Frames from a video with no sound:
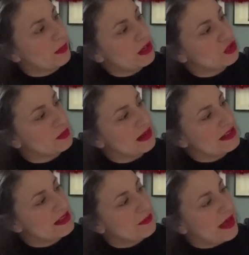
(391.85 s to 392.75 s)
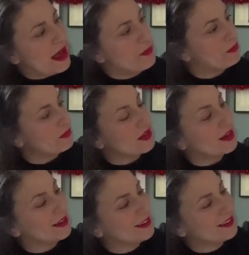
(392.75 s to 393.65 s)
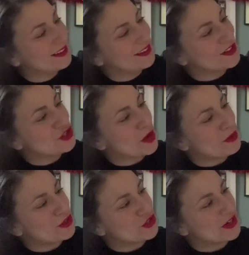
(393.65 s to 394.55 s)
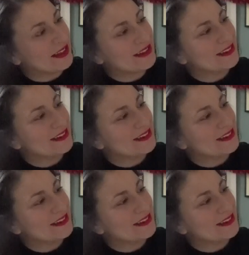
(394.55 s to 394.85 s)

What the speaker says: I might just place in there, the top of the tree.